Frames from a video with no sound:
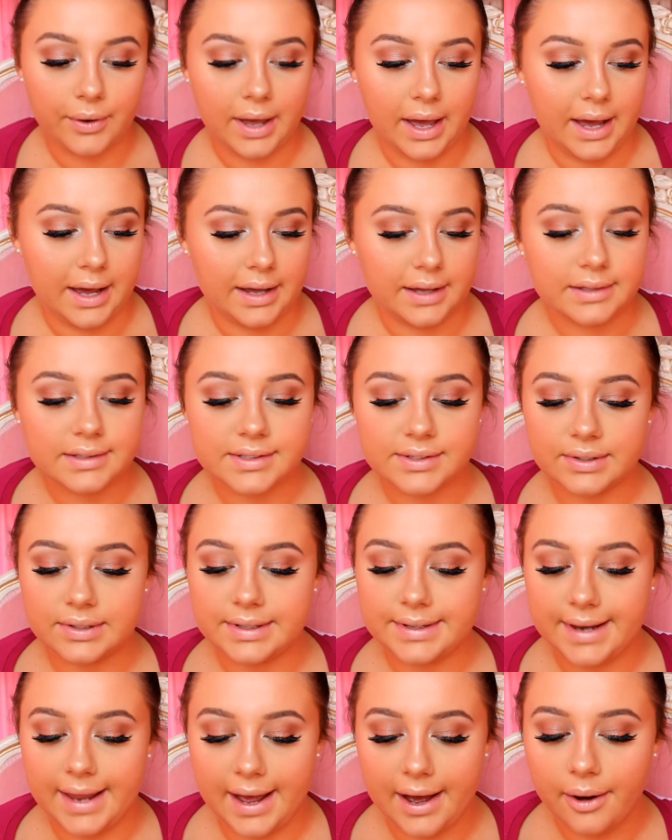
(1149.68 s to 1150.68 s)
Okay, so
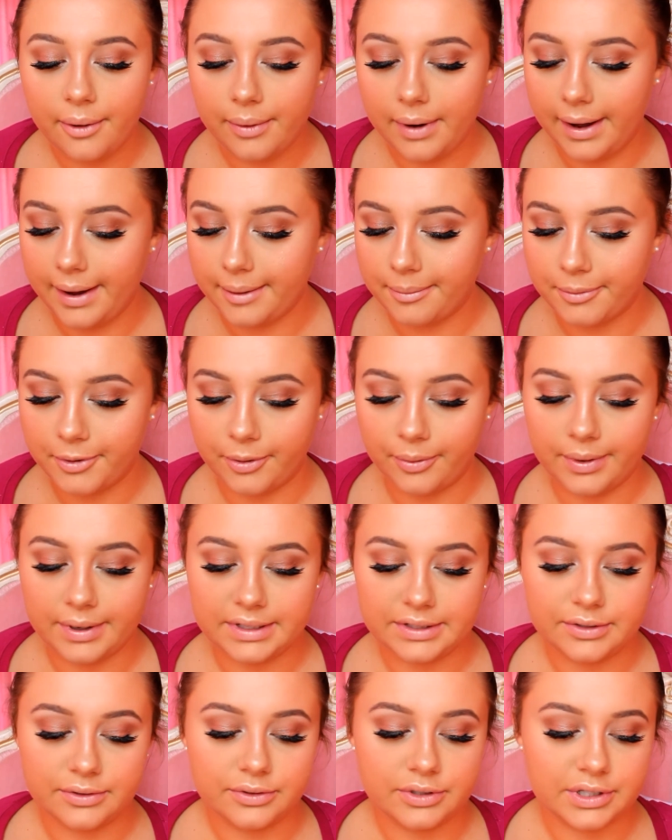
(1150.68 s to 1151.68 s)
now I'm going
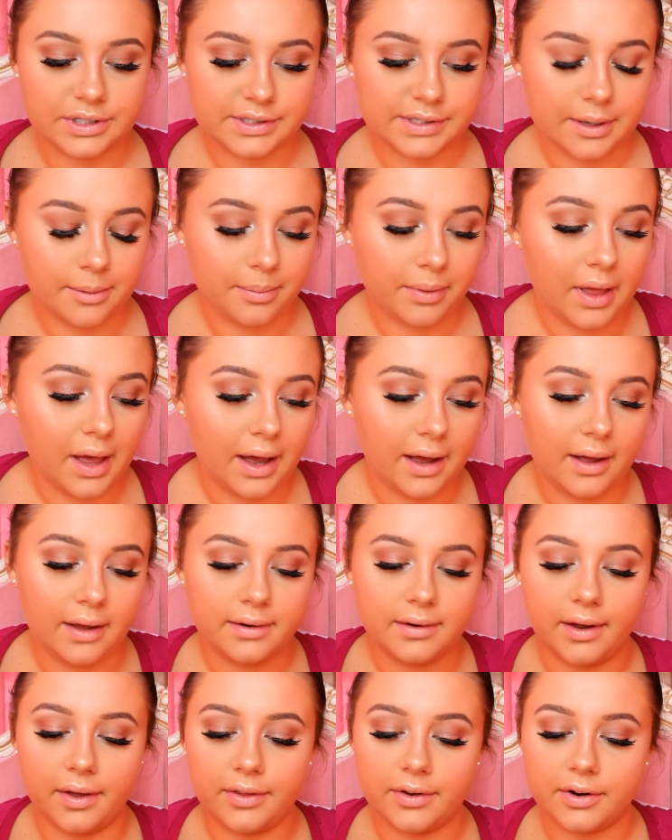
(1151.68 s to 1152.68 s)
to just apply
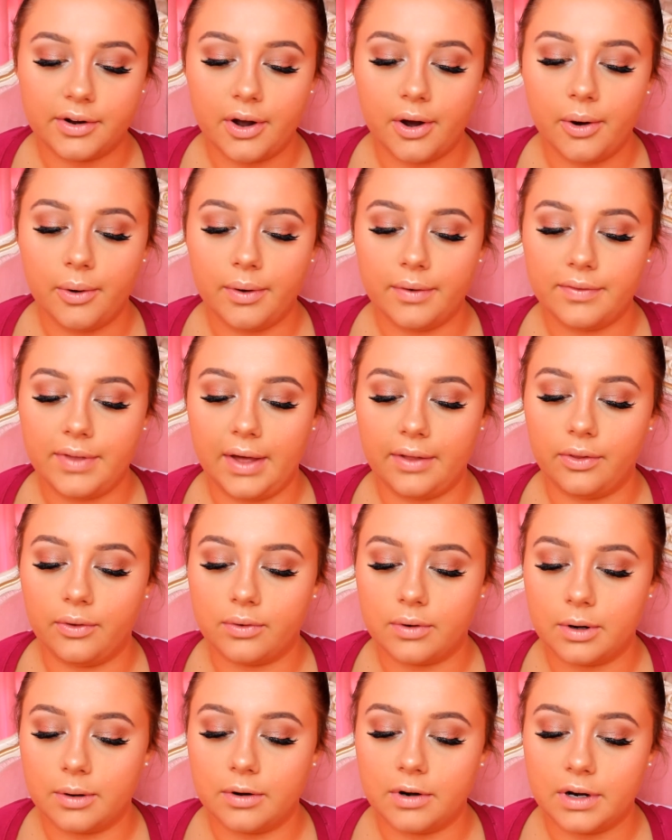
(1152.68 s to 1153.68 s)
another coat of that
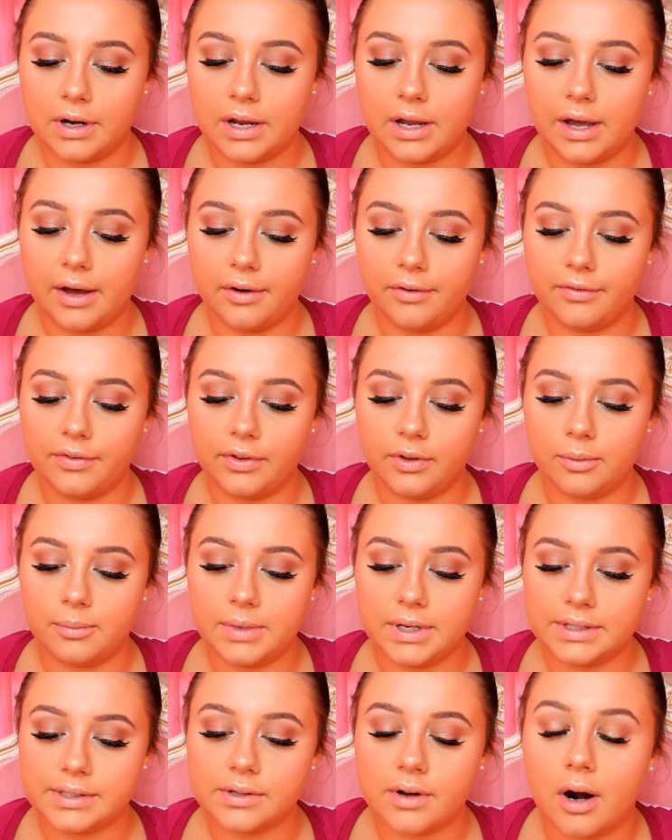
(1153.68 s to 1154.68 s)
L'Oreal
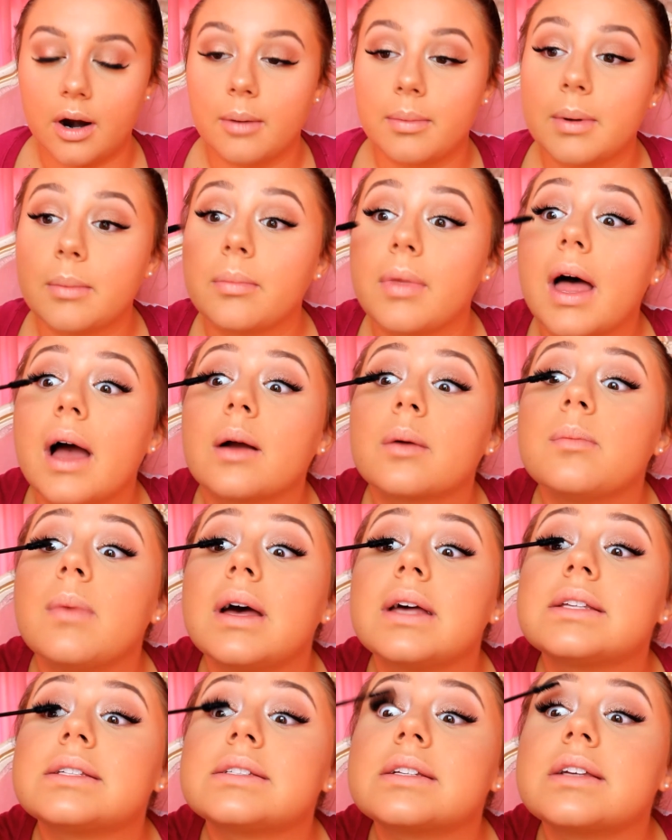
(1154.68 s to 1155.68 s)
Voluminous Carbon Black
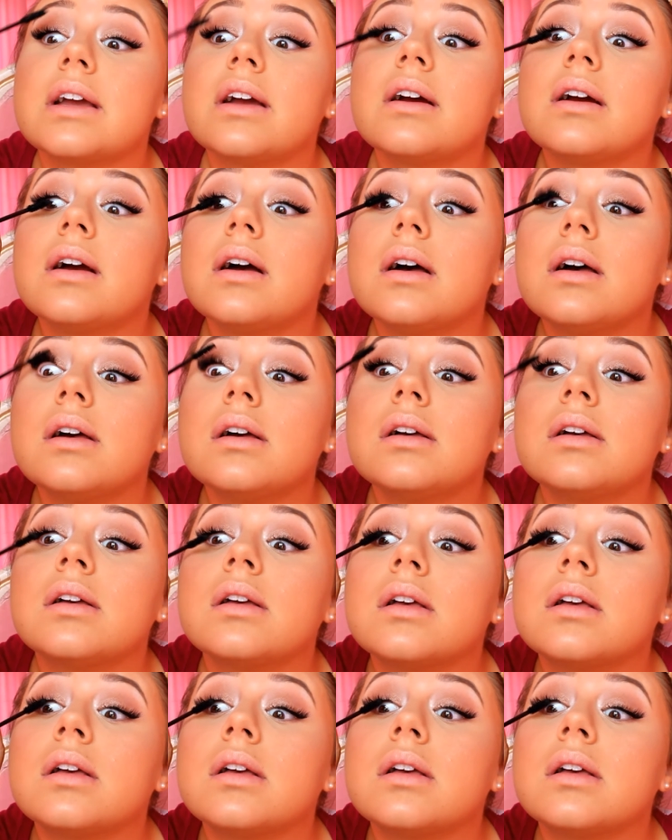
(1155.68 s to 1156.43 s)
Mascara.